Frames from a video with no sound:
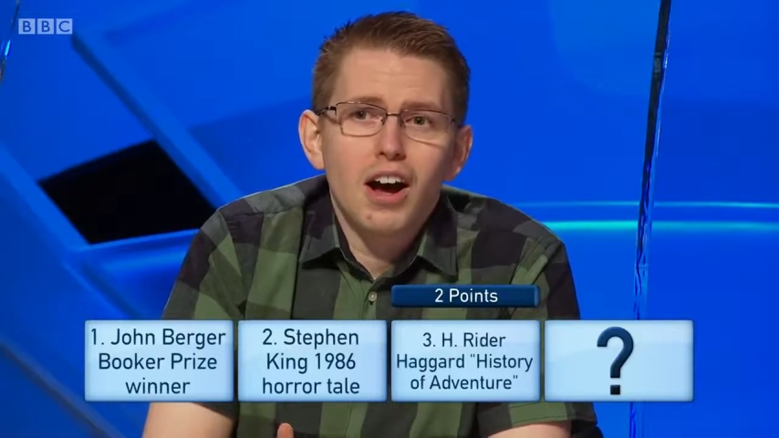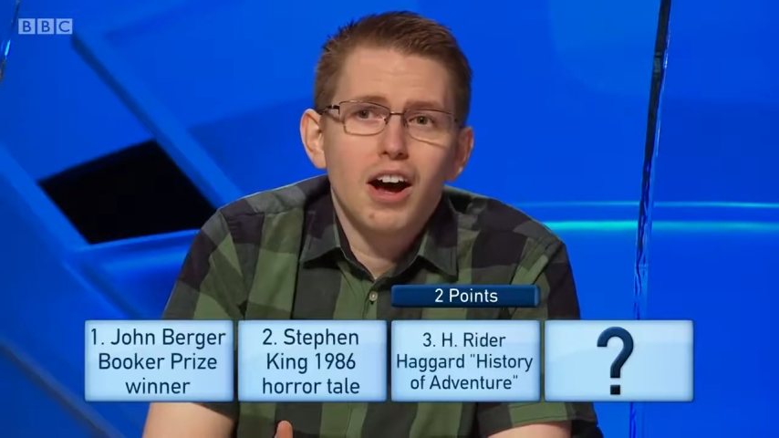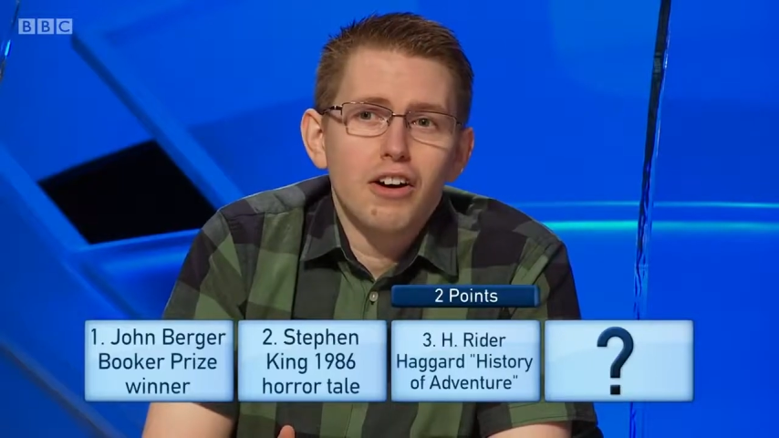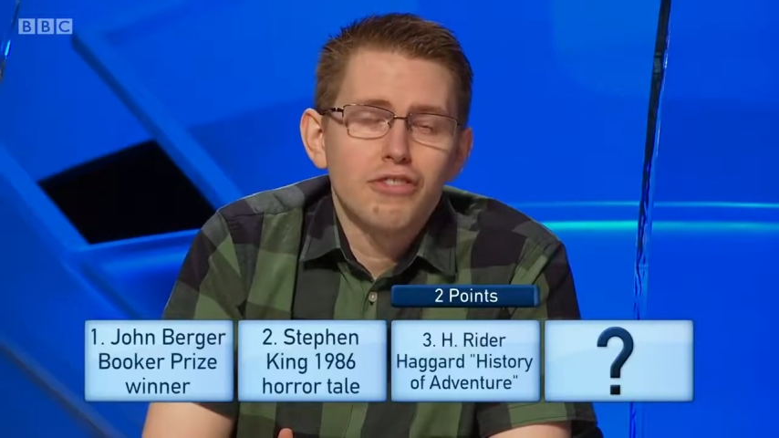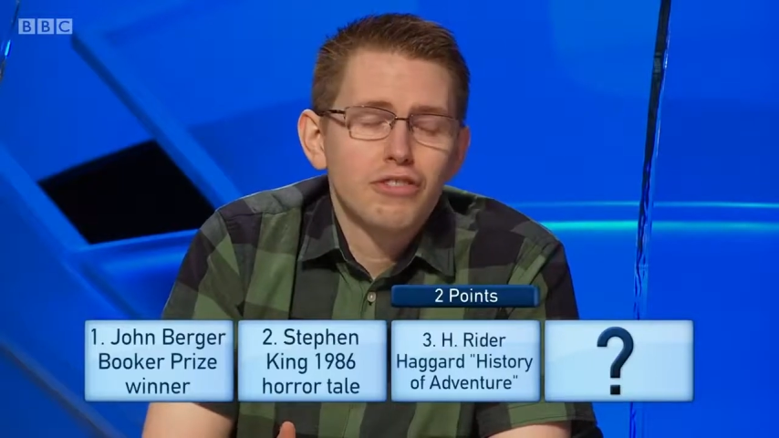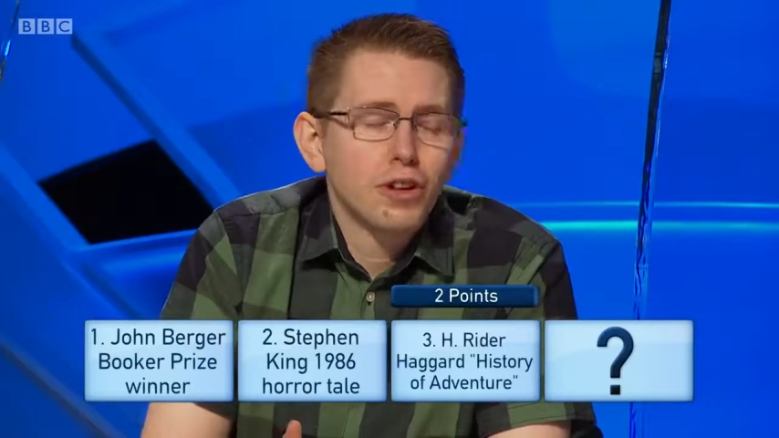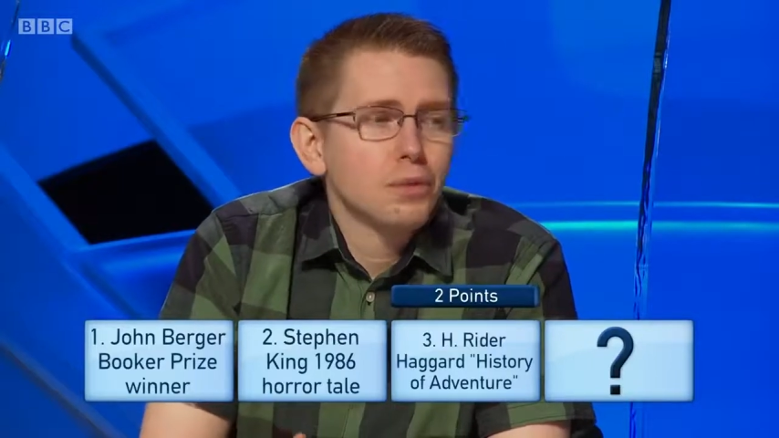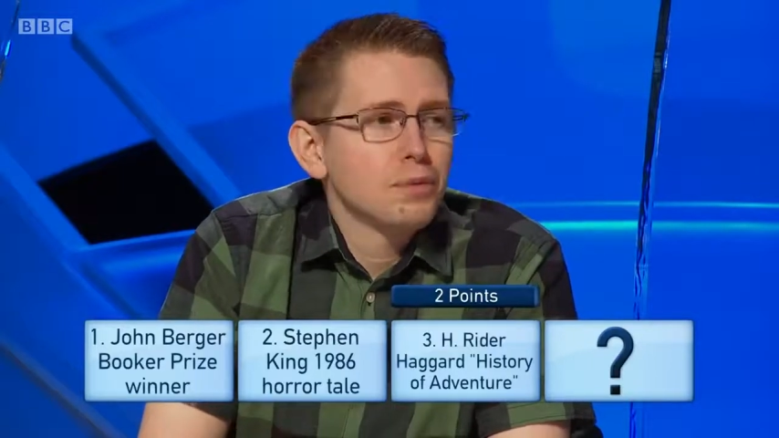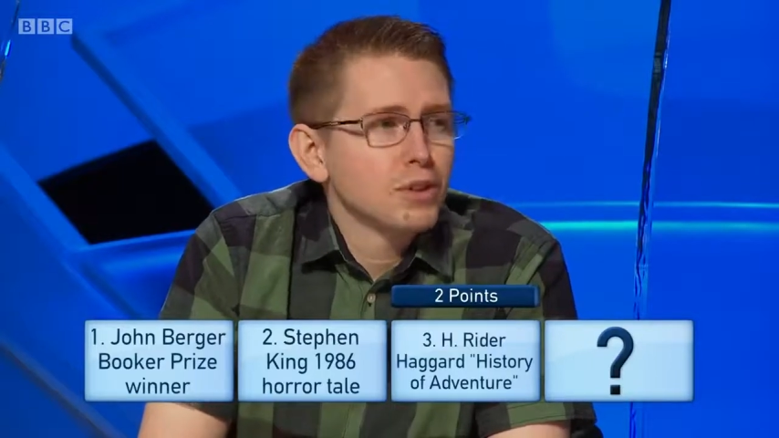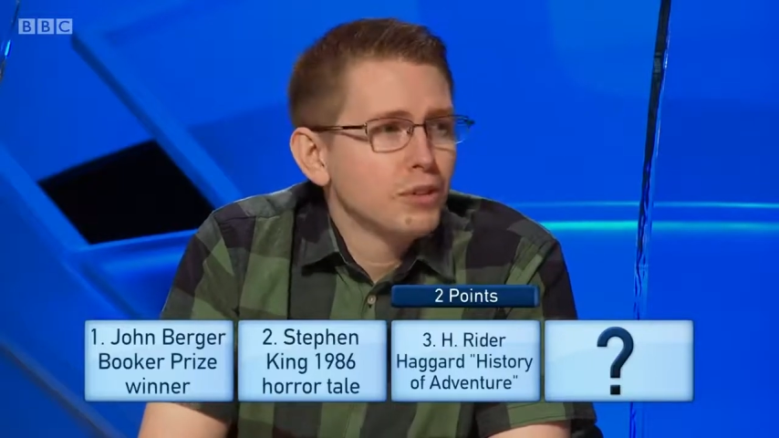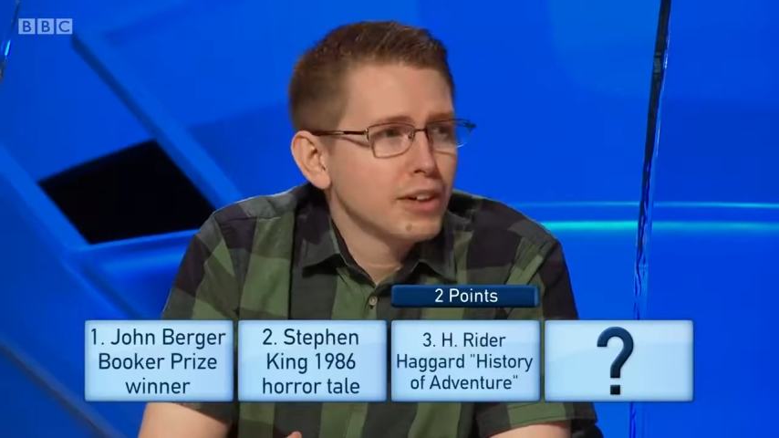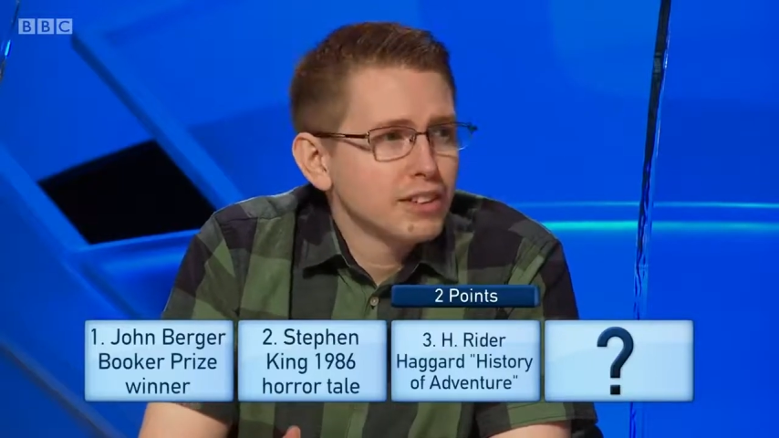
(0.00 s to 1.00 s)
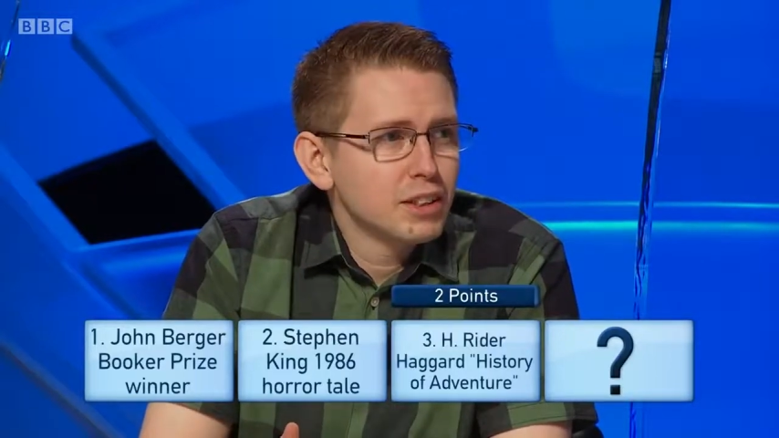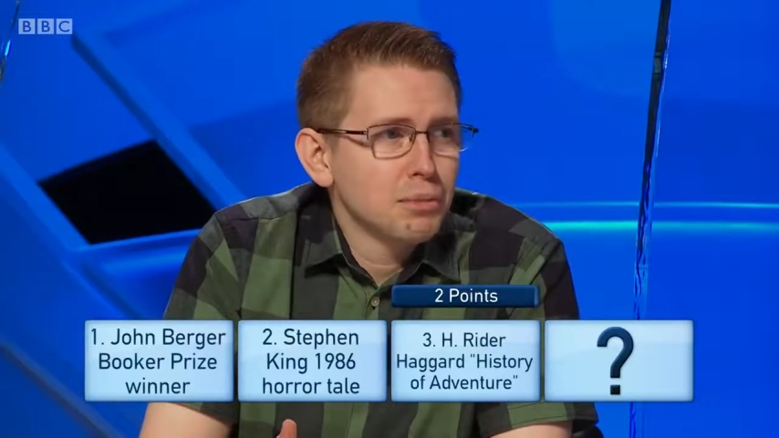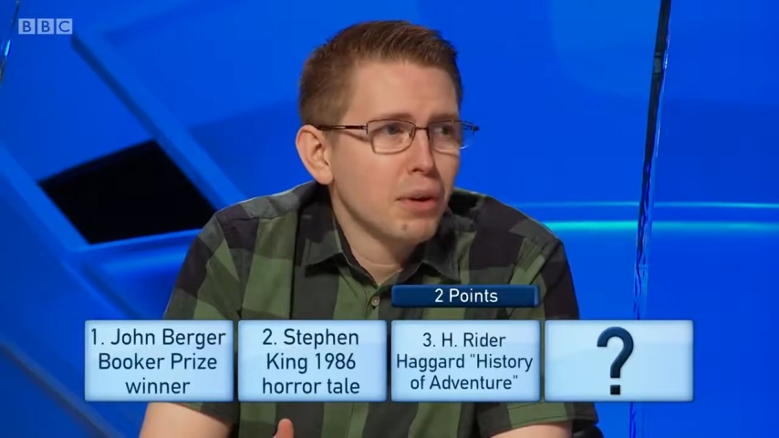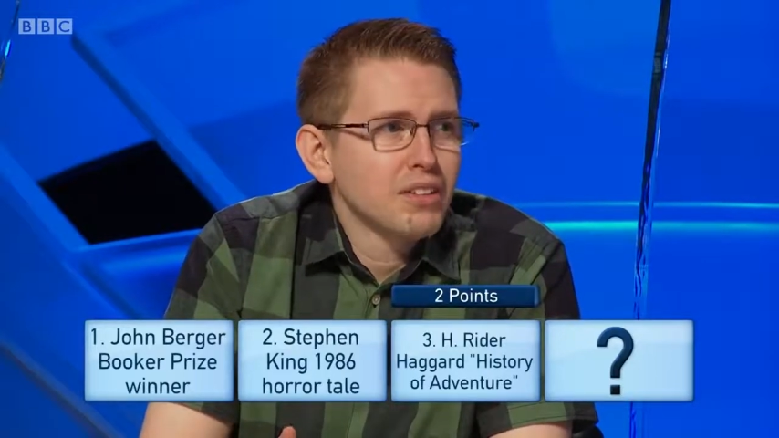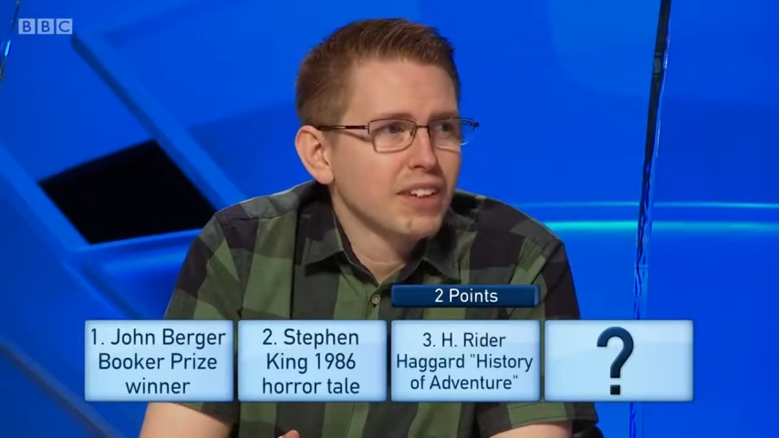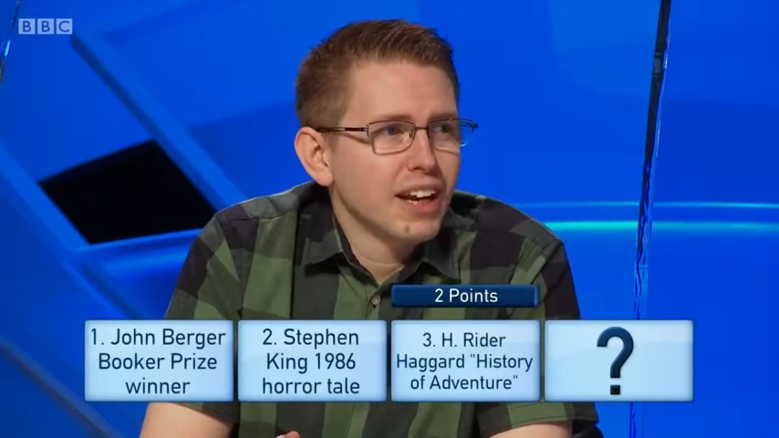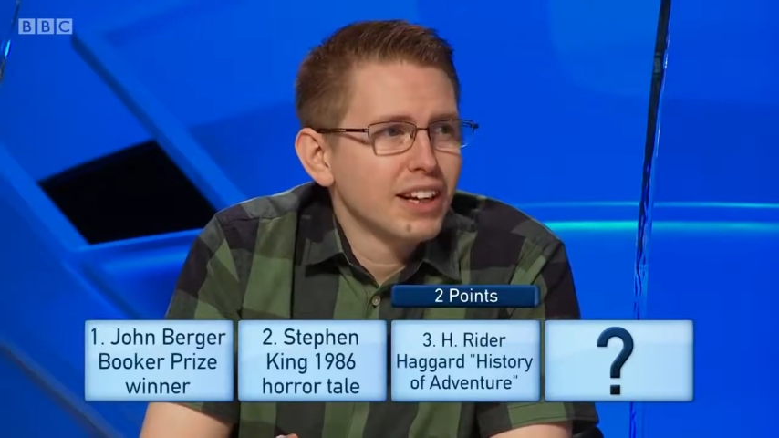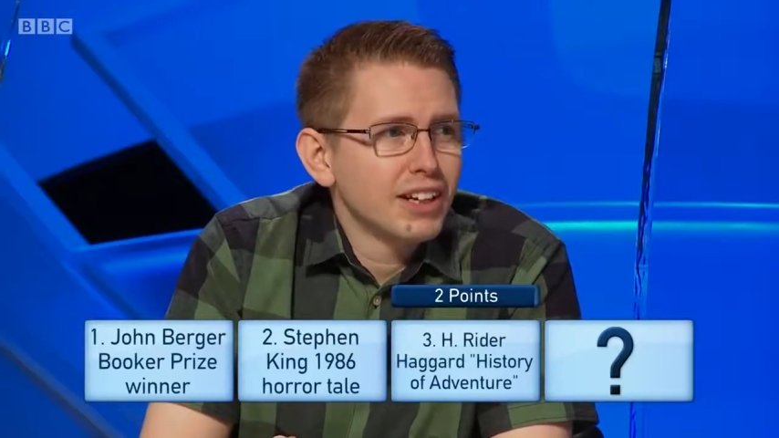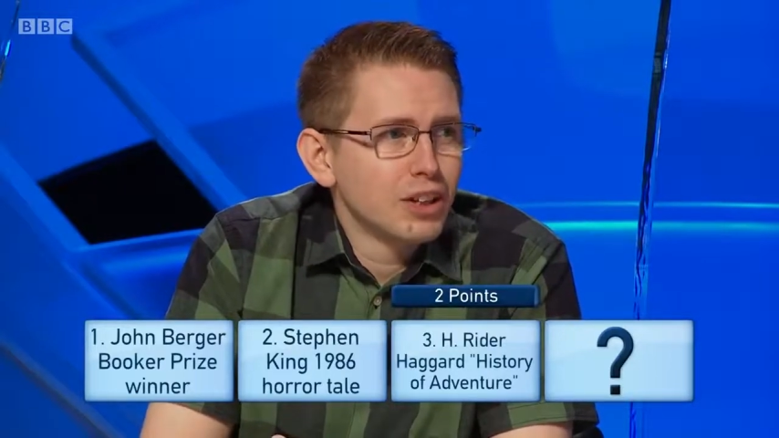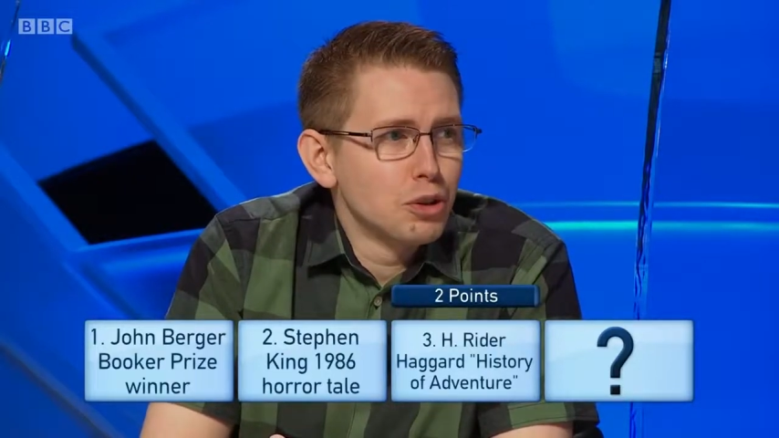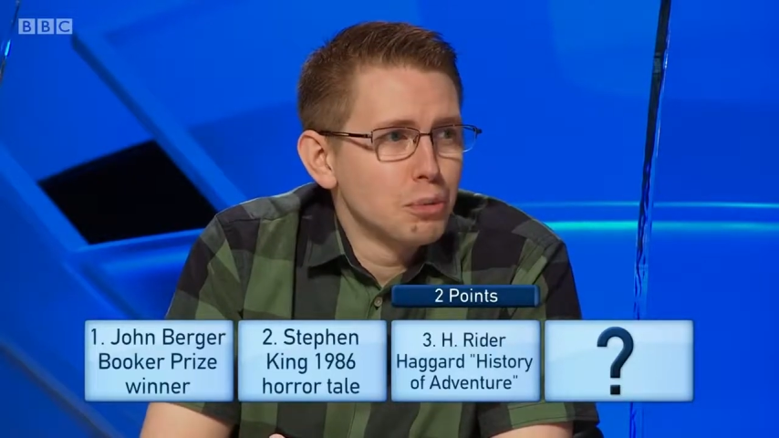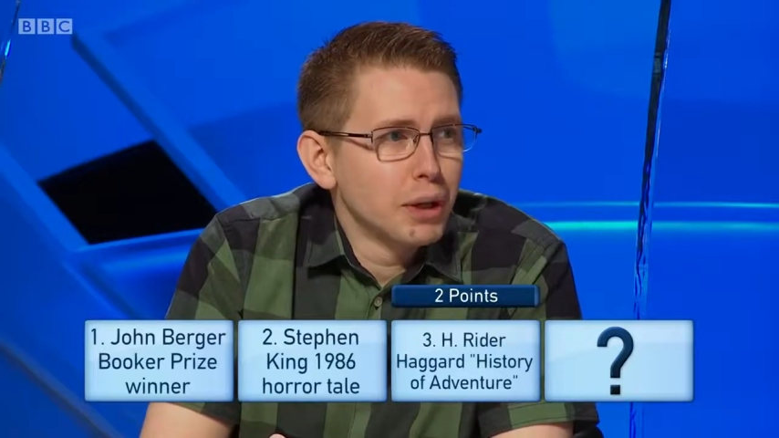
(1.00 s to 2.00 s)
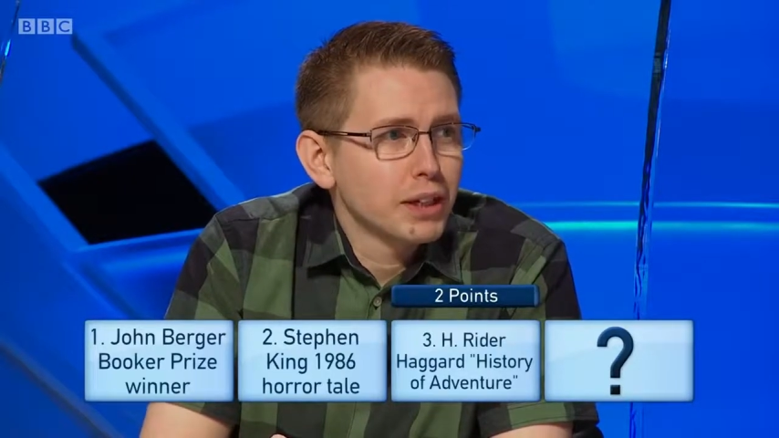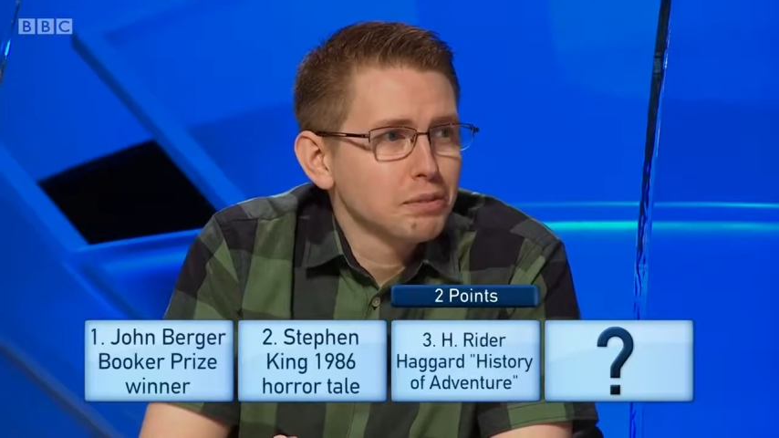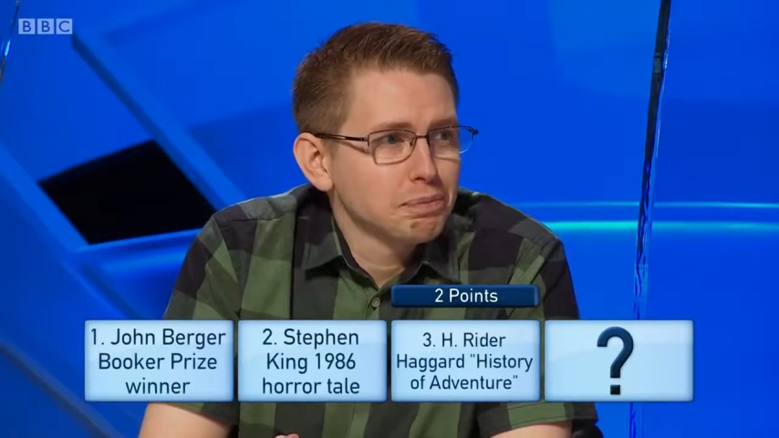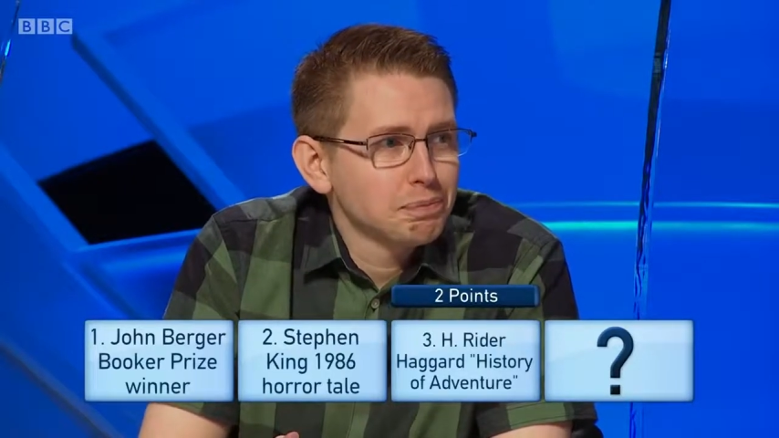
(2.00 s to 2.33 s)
a film directed by Stanley Kubrick.